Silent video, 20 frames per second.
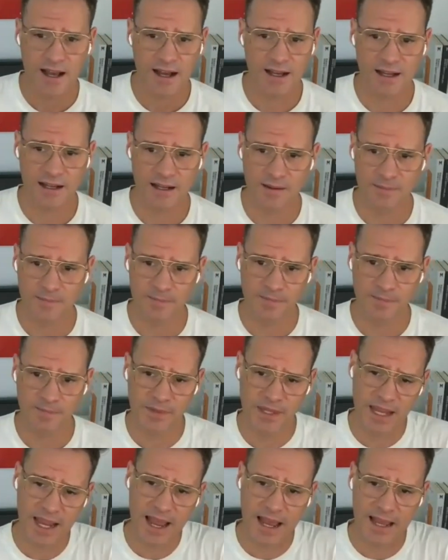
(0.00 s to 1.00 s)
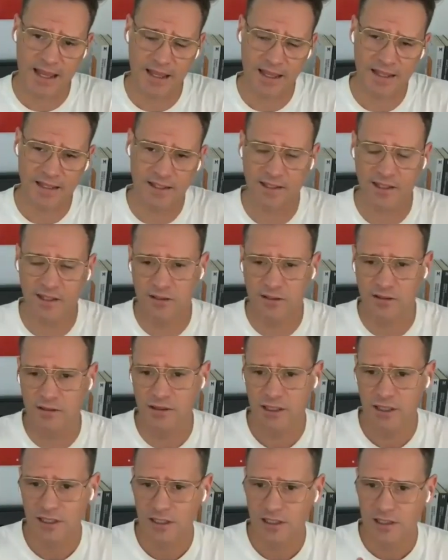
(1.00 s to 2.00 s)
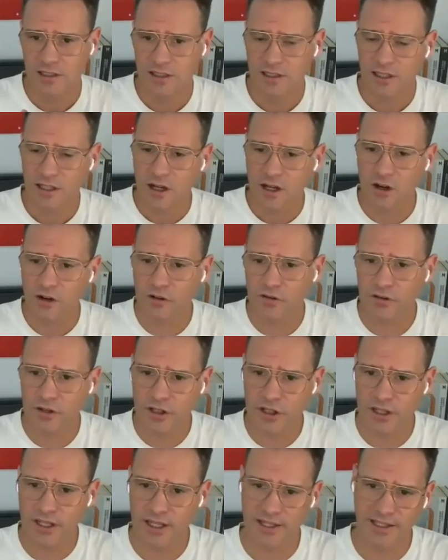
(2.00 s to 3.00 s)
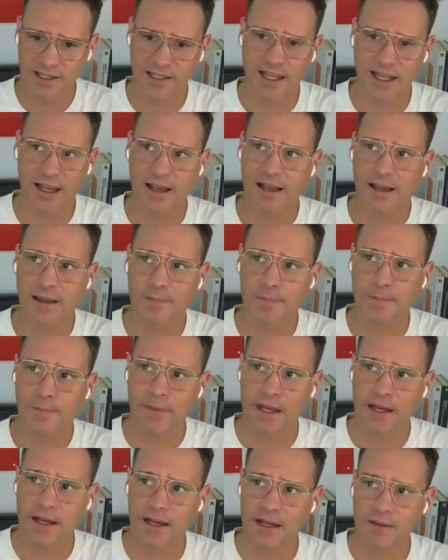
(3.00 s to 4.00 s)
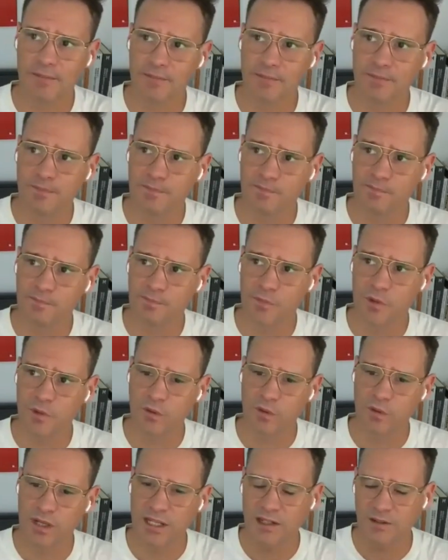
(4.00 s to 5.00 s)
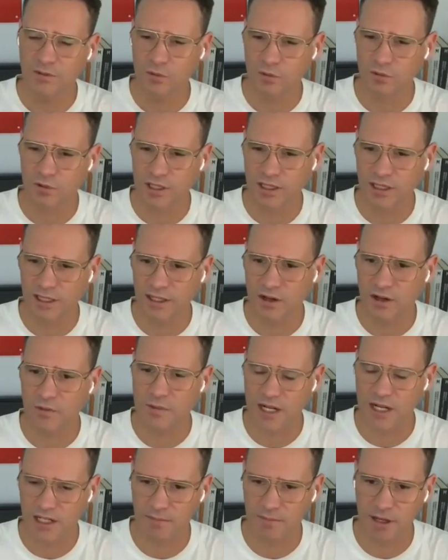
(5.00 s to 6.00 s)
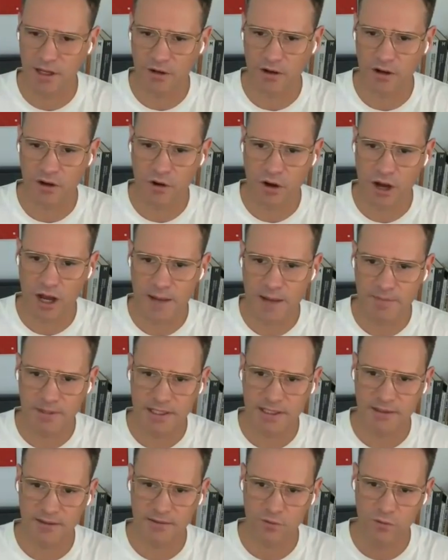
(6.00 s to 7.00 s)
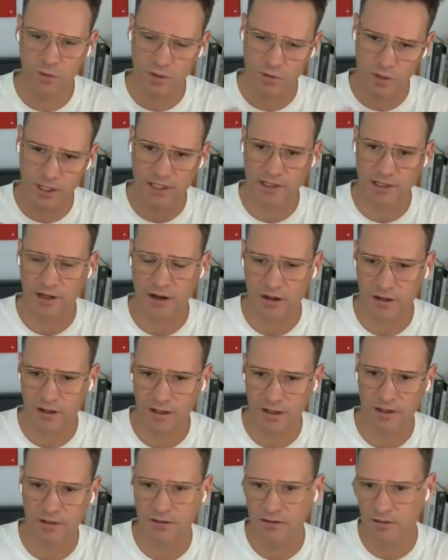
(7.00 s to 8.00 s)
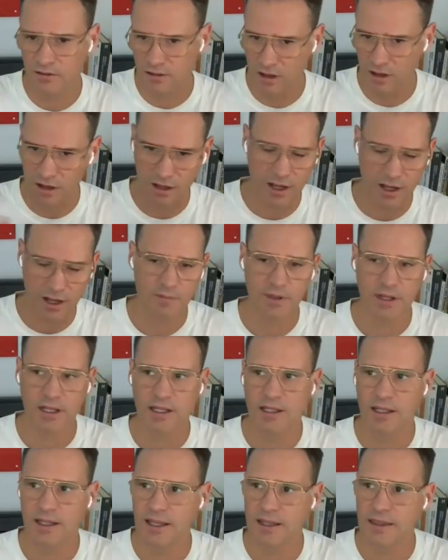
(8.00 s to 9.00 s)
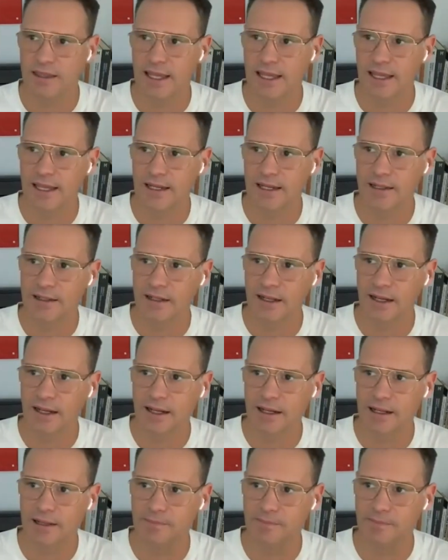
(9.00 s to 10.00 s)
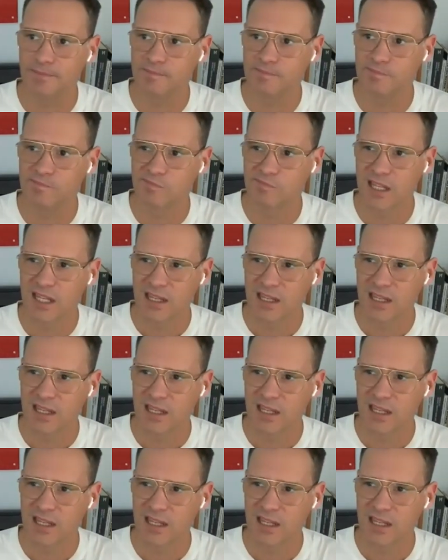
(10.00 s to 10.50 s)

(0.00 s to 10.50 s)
Um, yeah. And so over this time, um, we didn't really know much about co ops when we started our company. And then, um,